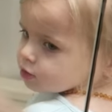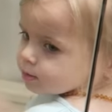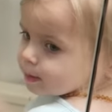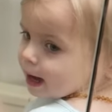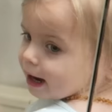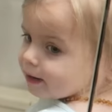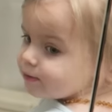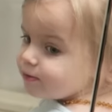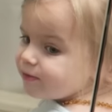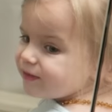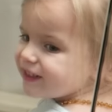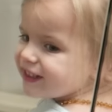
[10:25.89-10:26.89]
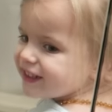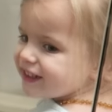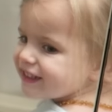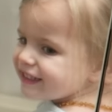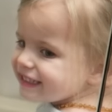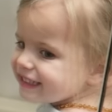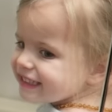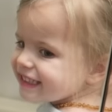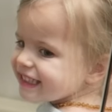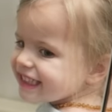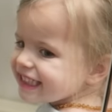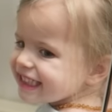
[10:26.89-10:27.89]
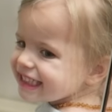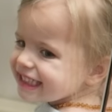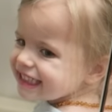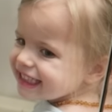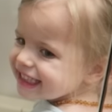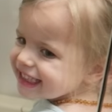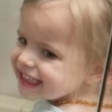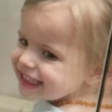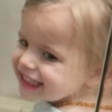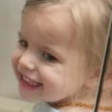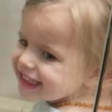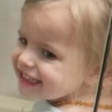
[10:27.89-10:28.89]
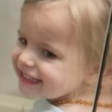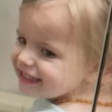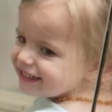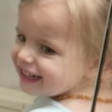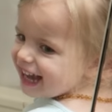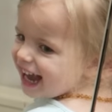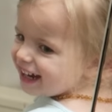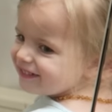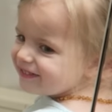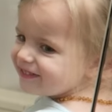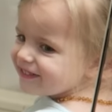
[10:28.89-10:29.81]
Your mouth. Doing your mouth? Yes.